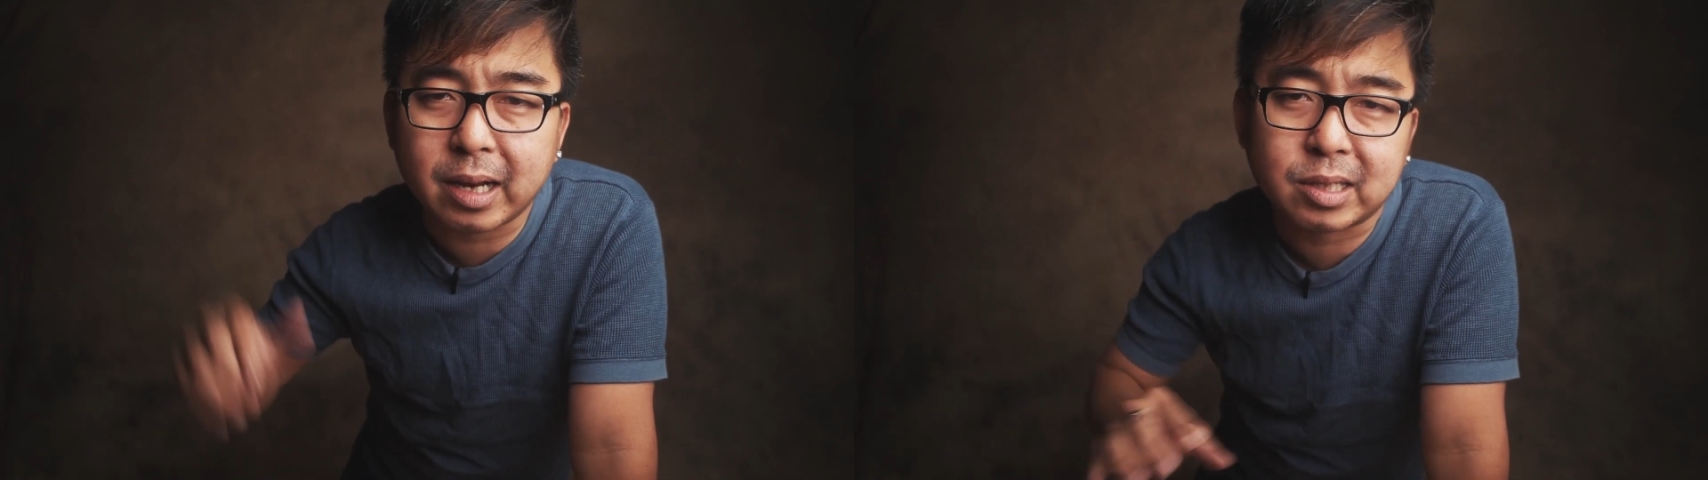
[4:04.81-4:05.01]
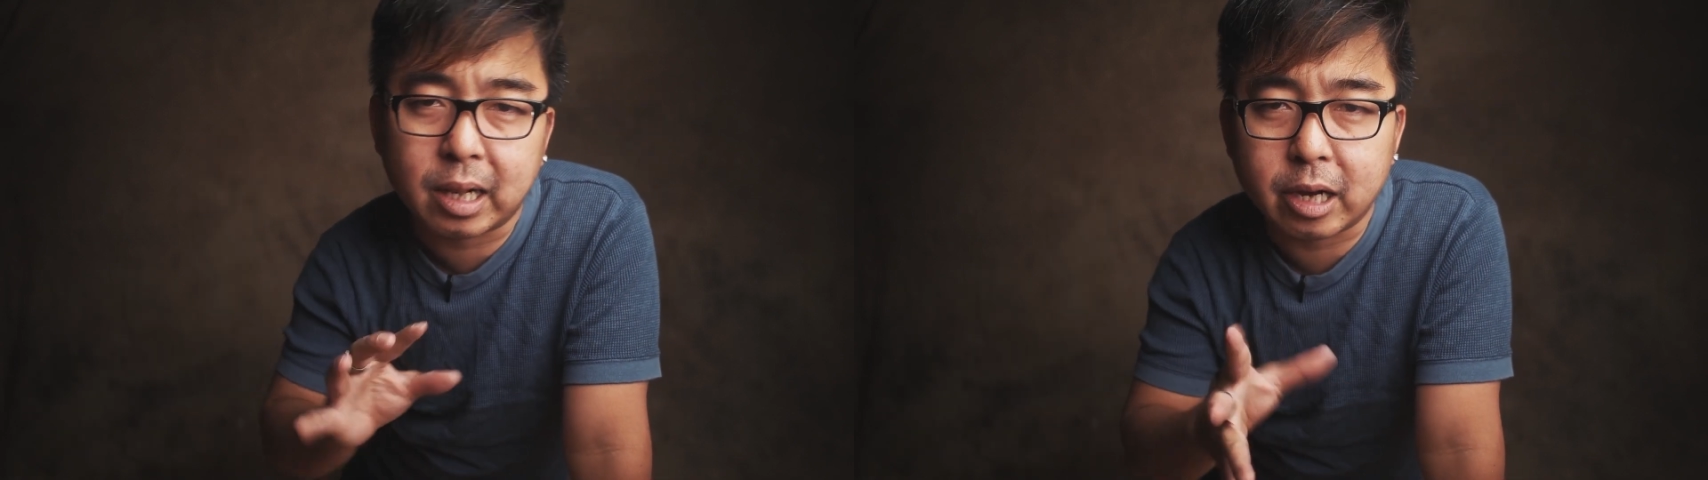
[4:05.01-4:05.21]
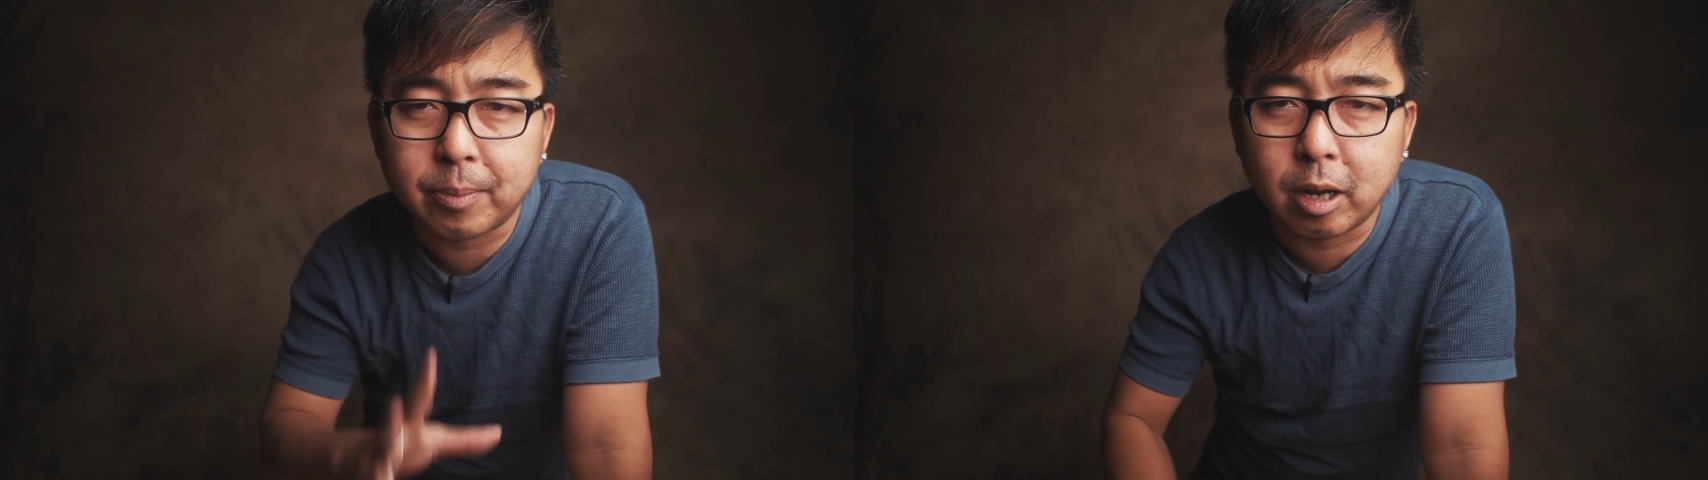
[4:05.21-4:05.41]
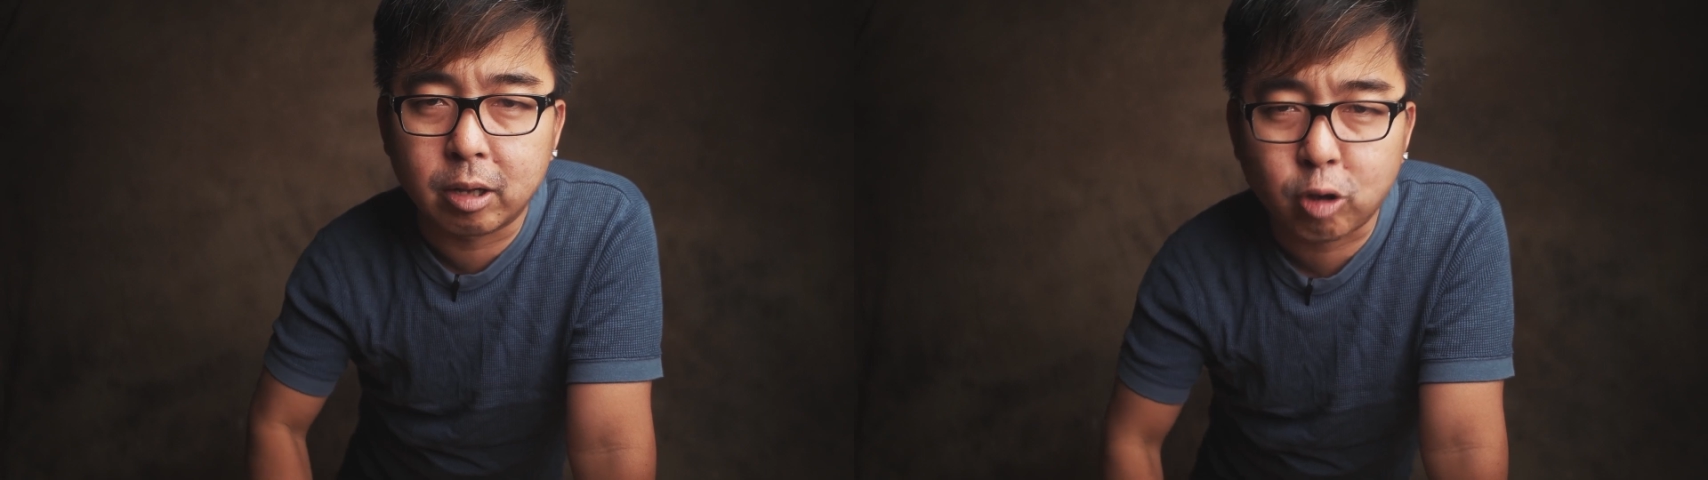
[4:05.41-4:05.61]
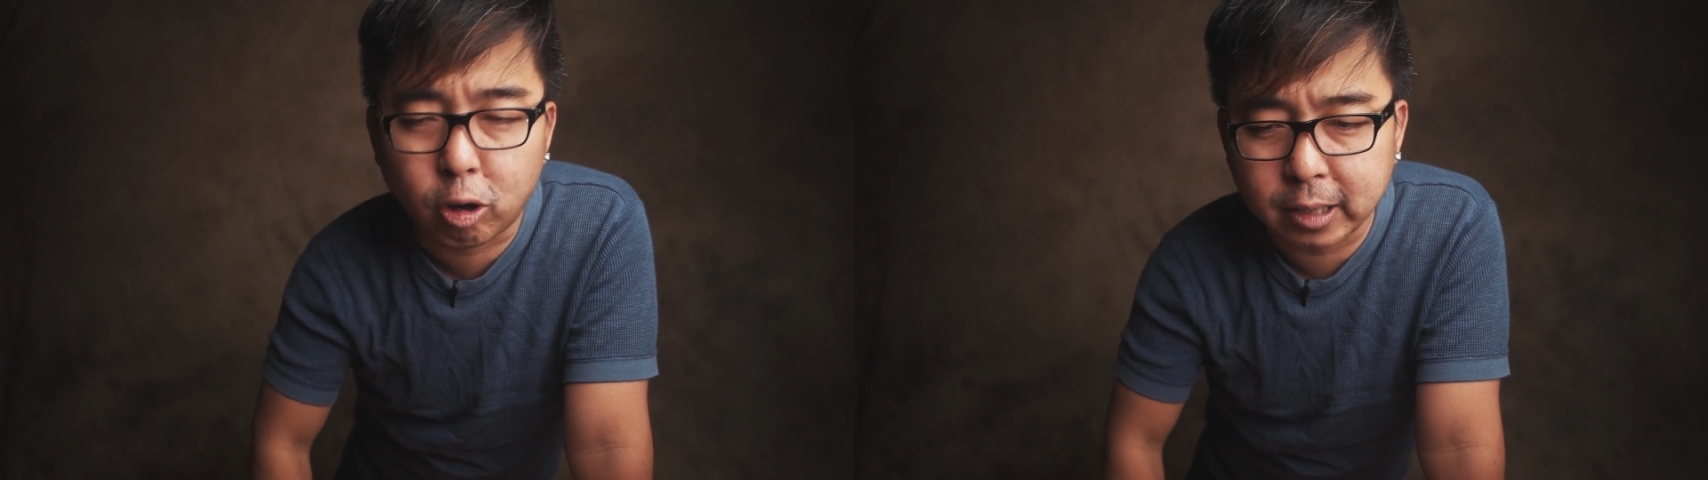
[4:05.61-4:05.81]
it's a little bit
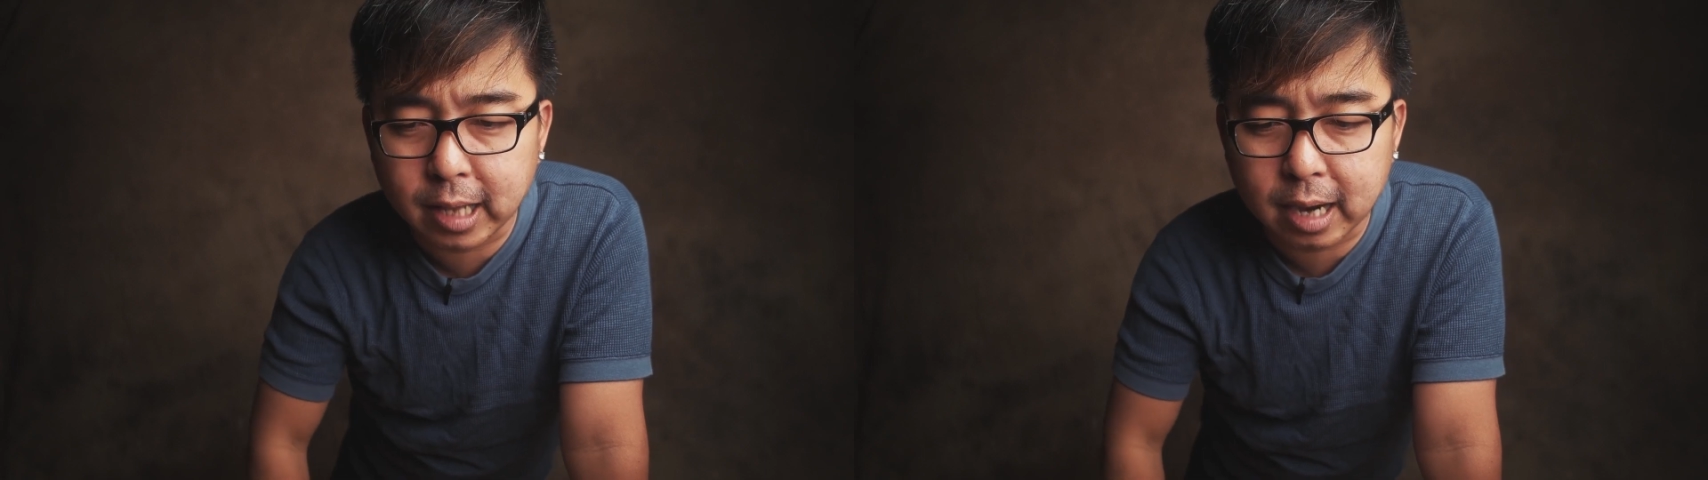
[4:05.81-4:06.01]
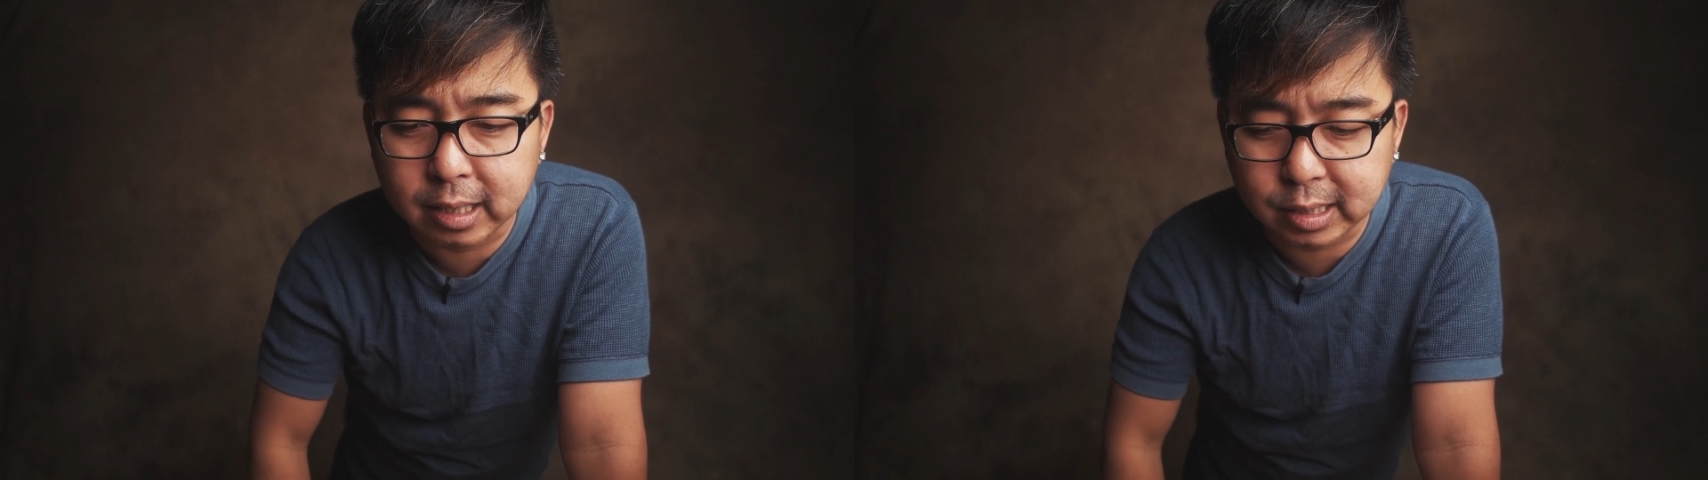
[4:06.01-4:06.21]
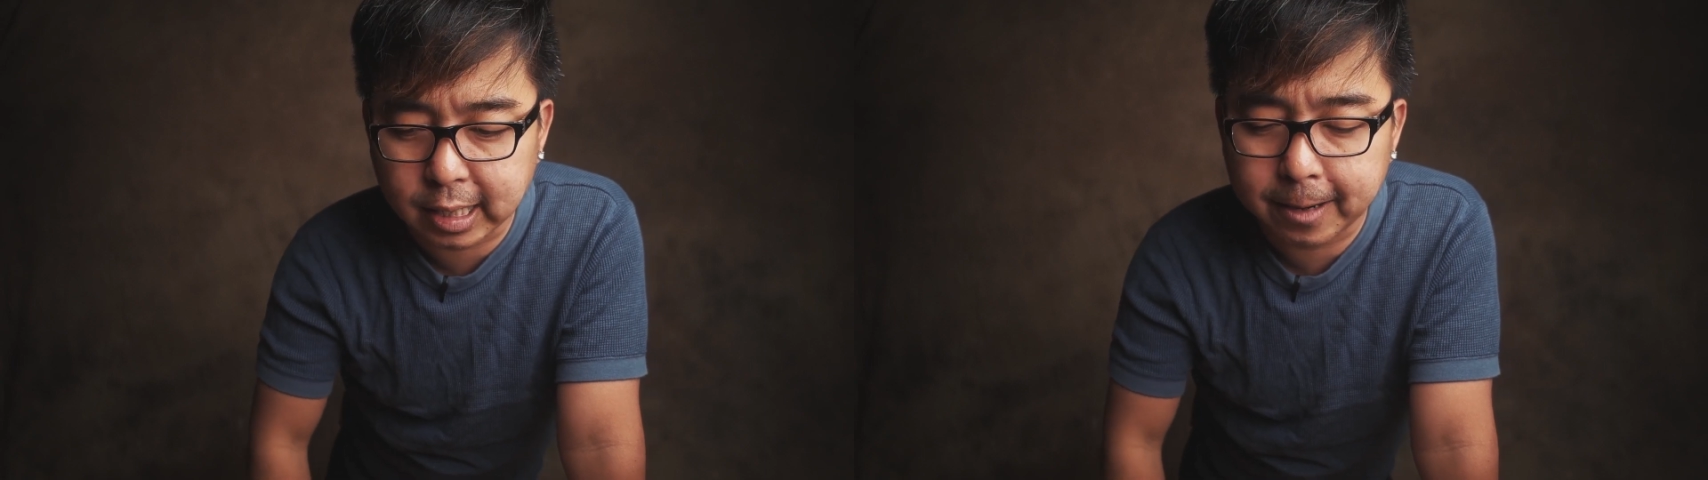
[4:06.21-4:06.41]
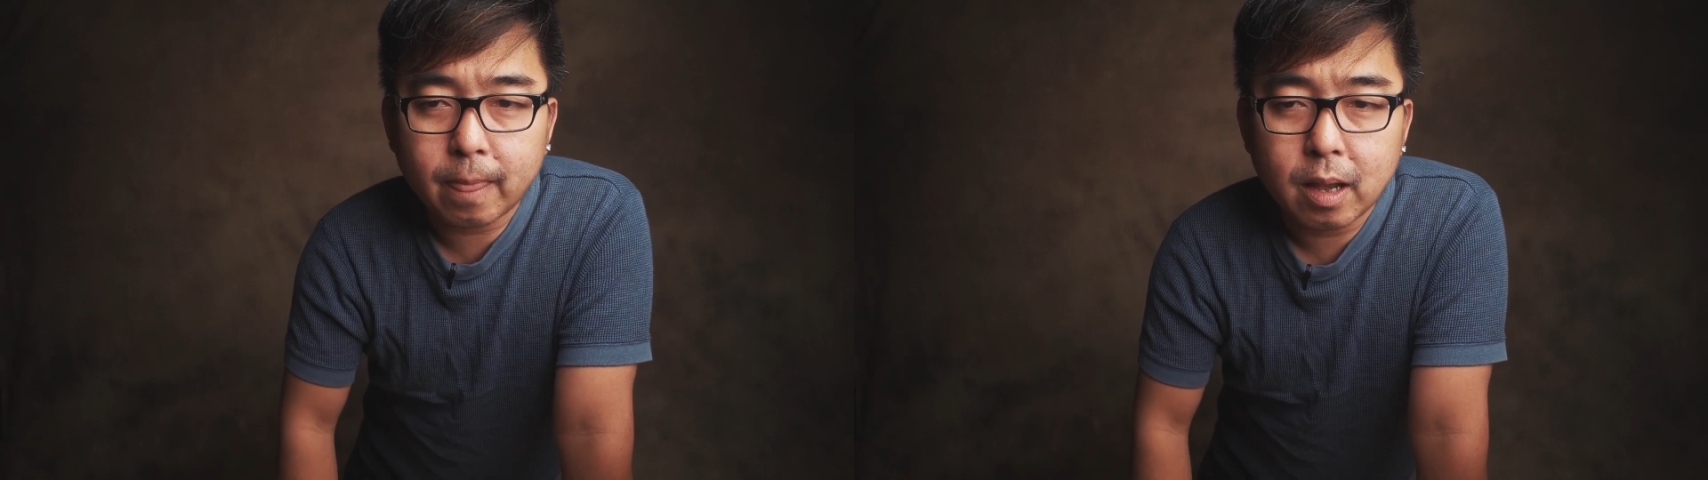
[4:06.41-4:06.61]
on the darker side.